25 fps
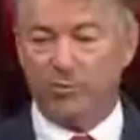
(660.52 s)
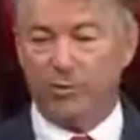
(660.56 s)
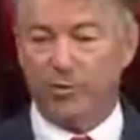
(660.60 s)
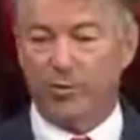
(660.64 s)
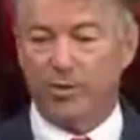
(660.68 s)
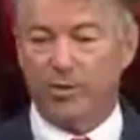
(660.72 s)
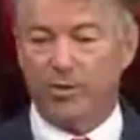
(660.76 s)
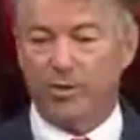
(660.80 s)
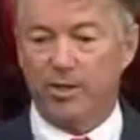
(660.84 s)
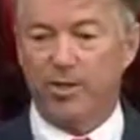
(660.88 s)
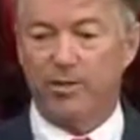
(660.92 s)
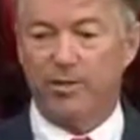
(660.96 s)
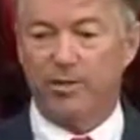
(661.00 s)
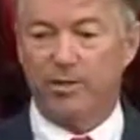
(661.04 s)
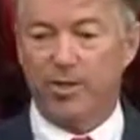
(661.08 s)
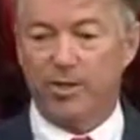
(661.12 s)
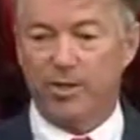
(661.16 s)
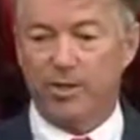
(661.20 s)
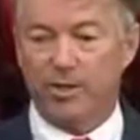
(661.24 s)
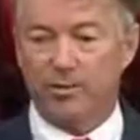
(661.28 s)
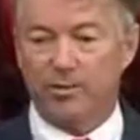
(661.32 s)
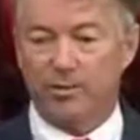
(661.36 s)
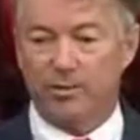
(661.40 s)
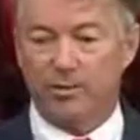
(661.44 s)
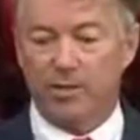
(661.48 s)
the first 10
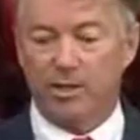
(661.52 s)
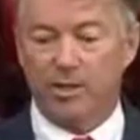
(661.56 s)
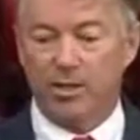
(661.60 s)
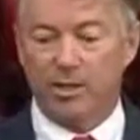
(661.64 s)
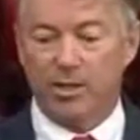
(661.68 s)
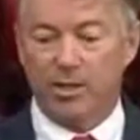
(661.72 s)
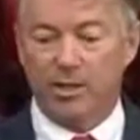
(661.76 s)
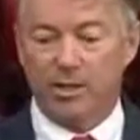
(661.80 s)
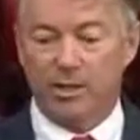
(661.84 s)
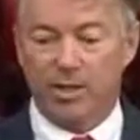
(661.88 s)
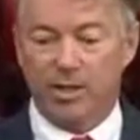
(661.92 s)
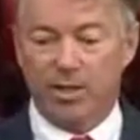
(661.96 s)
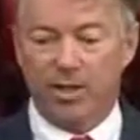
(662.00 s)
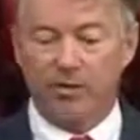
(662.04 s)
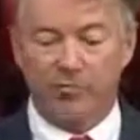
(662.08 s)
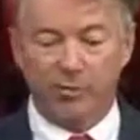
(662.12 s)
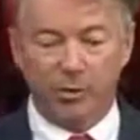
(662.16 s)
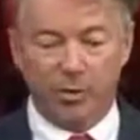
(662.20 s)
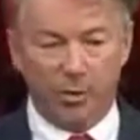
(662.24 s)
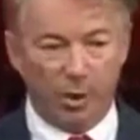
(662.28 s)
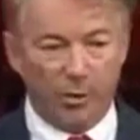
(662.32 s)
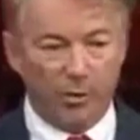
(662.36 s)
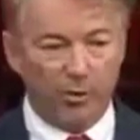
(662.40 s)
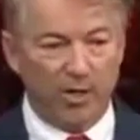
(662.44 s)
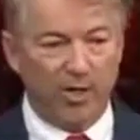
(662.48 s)
days. If
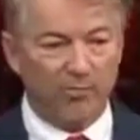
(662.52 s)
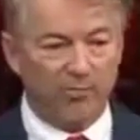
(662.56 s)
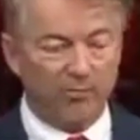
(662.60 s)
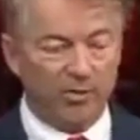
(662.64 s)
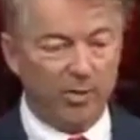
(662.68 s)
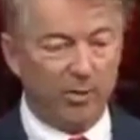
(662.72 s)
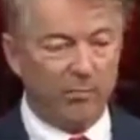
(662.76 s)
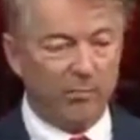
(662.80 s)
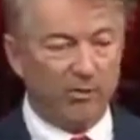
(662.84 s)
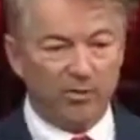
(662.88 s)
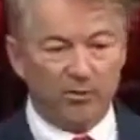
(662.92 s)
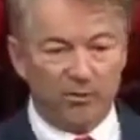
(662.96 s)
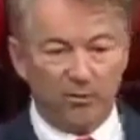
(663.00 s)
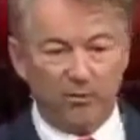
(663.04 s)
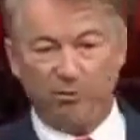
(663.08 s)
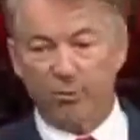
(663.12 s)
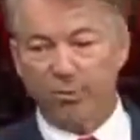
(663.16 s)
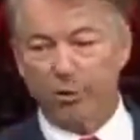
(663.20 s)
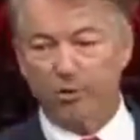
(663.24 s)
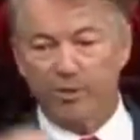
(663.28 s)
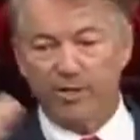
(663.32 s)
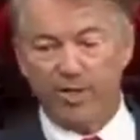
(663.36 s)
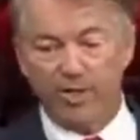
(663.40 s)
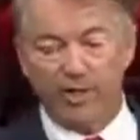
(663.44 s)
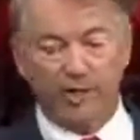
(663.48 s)
you don't have symptoms, if
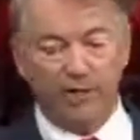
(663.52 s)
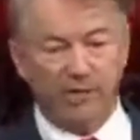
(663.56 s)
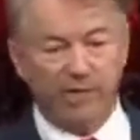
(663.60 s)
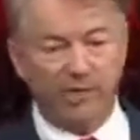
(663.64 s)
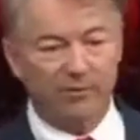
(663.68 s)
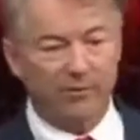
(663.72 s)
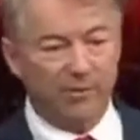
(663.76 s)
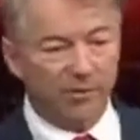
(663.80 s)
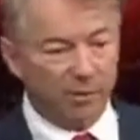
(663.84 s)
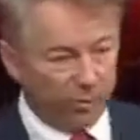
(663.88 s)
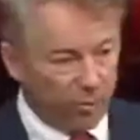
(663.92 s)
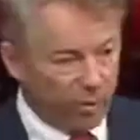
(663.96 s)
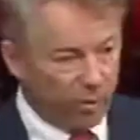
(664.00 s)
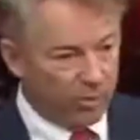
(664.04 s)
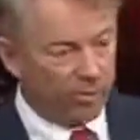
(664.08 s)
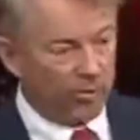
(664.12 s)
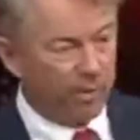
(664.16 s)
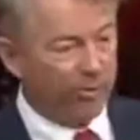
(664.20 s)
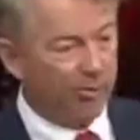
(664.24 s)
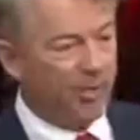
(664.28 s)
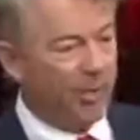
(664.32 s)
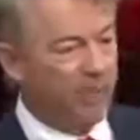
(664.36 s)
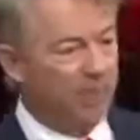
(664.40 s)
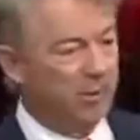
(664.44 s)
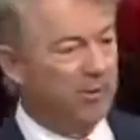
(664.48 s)
you're on day 11, you won't
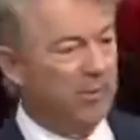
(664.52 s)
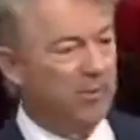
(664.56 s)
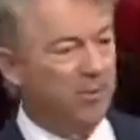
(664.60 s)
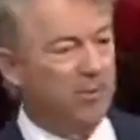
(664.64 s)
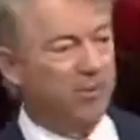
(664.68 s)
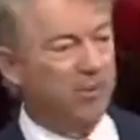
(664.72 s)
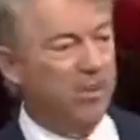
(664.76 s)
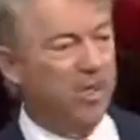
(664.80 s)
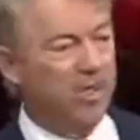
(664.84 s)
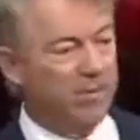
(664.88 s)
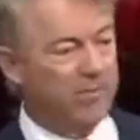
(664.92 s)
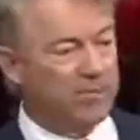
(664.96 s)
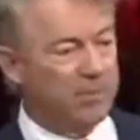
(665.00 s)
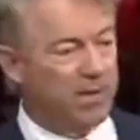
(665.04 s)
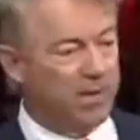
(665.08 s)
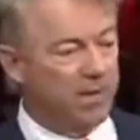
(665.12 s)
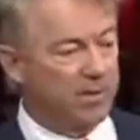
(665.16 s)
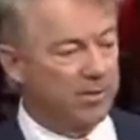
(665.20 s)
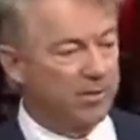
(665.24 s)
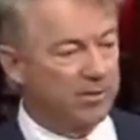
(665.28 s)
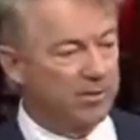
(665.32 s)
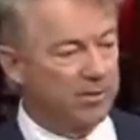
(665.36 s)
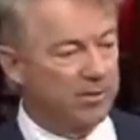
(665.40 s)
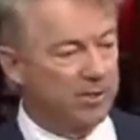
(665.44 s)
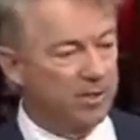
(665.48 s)
get monoclonal
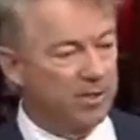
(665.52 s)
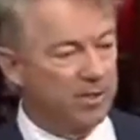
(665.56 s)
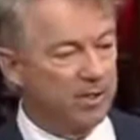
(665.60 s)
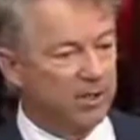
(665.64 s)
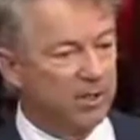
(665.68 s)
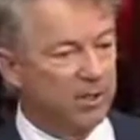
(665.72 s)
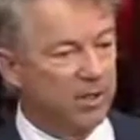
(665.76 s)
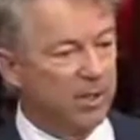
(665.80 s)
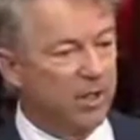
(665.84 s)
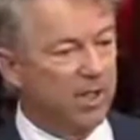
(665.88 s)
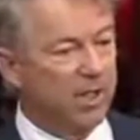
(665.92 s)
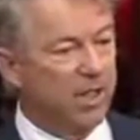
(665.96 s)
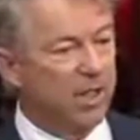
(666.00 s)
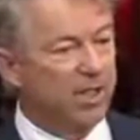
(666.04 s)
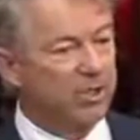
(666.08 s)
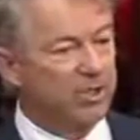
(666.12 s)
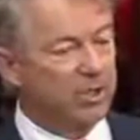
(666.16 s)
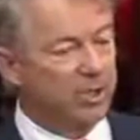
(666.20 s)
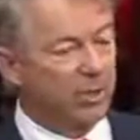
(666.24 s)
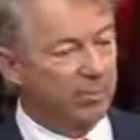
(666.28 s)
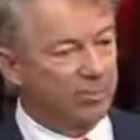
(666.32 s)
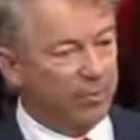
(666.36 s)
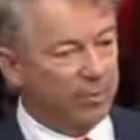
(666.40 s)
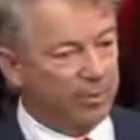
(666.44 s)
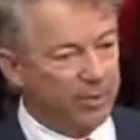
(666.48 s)
antibodies. It's
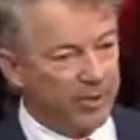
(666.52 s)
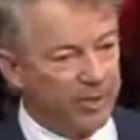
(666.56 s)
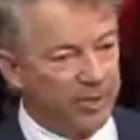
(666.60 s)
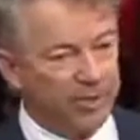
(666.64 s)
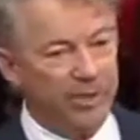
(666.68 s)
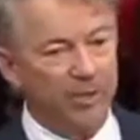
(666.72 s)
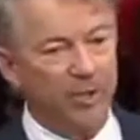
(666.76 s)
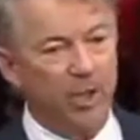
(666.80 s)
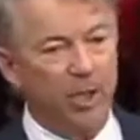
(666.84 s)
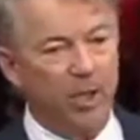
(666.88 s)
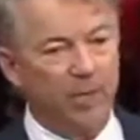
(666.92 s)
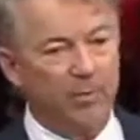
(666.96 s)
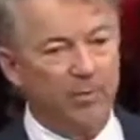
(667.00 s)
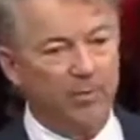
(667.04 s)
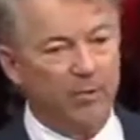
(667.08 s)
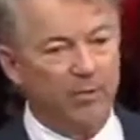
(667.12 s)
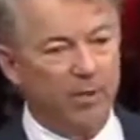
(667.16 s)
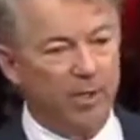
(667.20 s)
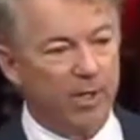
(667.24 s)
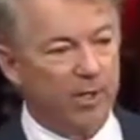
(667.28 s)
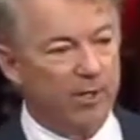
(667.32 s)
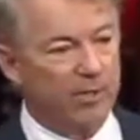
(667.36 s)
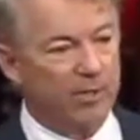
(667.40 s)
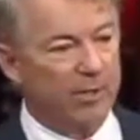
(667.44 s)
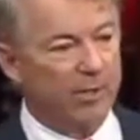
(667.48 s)
completely
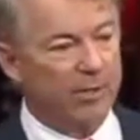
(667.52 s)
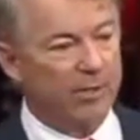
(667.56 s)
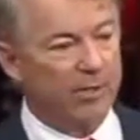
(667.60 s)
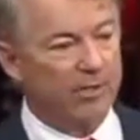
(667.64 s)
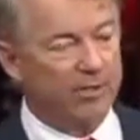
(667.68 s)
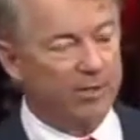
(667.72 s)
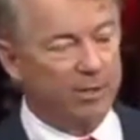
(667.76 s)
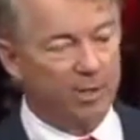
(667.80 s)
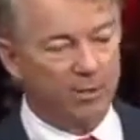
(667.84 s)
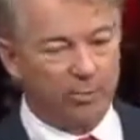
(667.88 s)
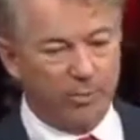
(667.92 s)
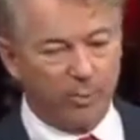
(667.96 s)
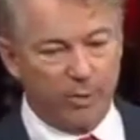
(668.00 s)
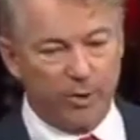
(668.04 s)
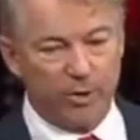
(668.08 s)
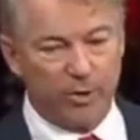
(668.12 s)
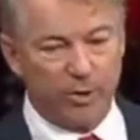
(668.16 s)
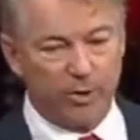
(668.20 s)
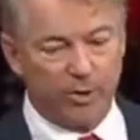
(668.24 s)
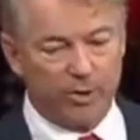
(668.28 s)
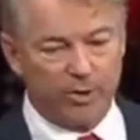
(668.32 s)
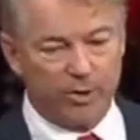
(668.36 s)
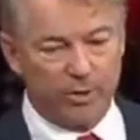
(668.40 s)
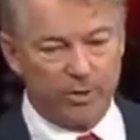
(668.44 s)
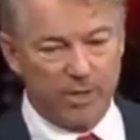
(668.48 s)
arbitrary, it's
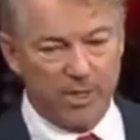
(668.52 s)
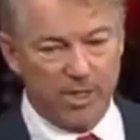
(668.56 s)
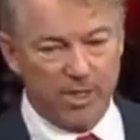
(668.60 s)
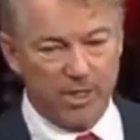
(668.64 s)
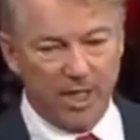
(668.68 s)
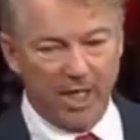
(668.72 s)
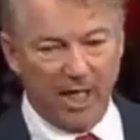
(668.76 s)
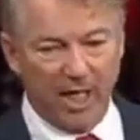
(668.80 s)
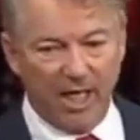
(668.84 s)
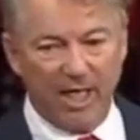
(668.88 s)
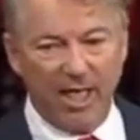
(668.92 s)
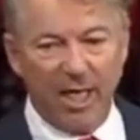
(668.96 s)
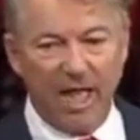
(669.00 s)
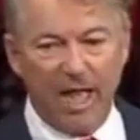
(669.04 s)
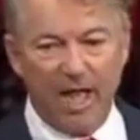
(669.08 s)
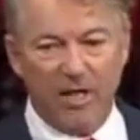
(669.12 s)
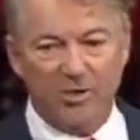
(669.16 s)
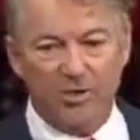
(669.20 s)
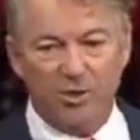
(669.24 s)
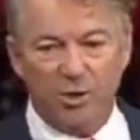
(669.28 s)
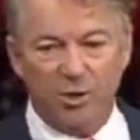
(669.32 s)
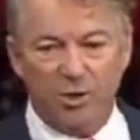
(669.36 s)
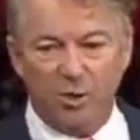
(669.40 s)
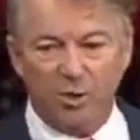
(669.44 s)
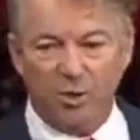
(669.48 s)
capricious, and it
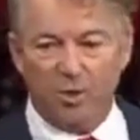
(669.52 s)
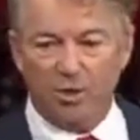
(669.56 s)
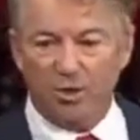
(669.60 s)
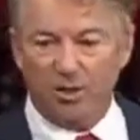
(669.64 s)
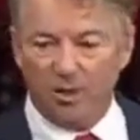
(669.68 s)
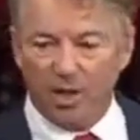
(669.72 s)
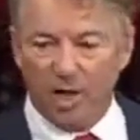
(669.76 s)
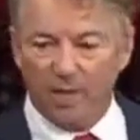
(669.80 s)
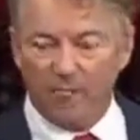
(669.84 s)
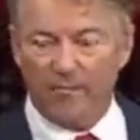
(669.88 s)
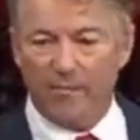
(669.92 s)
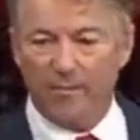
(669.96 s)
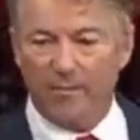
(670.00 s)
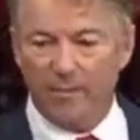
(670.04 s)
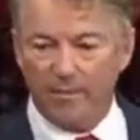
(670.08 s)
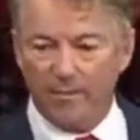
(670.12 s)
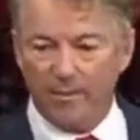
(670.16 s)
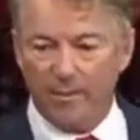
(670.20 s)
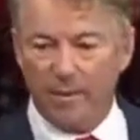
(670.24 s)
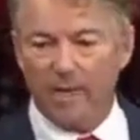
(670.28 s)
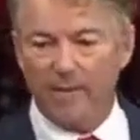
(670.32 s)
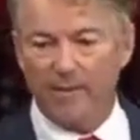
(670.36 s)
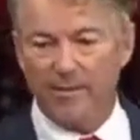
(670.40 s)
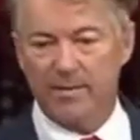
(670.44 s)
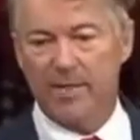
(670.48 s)
has to do with
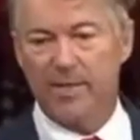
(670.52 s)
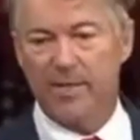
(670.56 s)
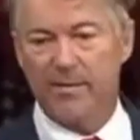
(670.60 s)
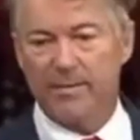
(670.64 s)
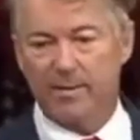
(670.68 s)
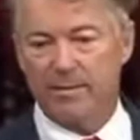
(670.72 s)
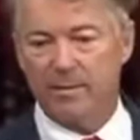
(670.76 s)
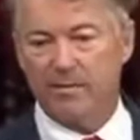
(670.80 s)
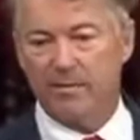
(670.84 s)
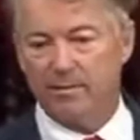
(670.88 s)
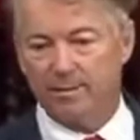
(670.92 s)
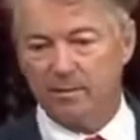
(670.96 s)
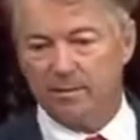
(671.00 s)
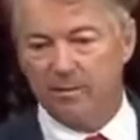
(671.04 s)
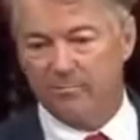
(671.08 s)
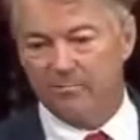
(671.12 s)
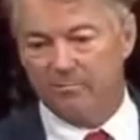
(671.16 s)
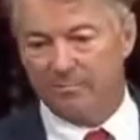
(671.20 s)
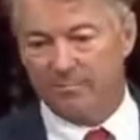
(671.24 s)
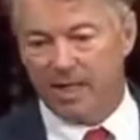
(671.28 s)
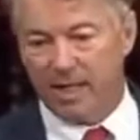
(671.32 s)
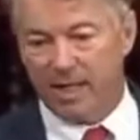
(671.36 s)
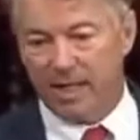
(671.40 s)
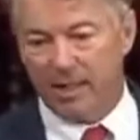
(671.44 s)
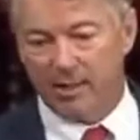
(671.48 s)
government-mandated
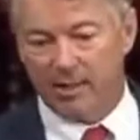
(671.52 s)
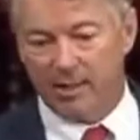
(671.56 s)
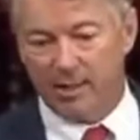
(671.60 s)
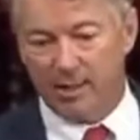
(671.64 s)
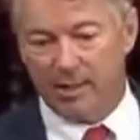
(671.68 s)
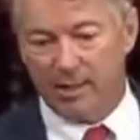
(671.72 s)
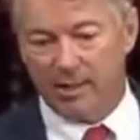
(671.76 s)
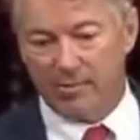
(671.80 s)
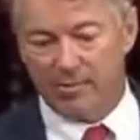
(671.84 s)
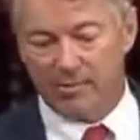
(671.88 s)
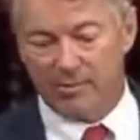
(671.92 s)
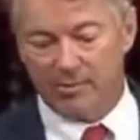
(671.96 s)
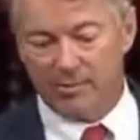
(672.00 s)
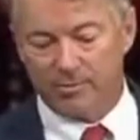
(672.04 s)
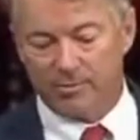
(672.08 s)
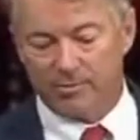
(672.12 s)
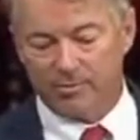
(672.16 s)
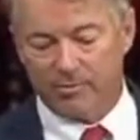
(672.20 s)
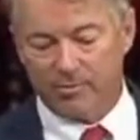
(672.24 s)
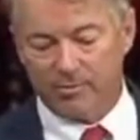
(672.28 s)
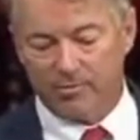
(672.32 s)
guidelines.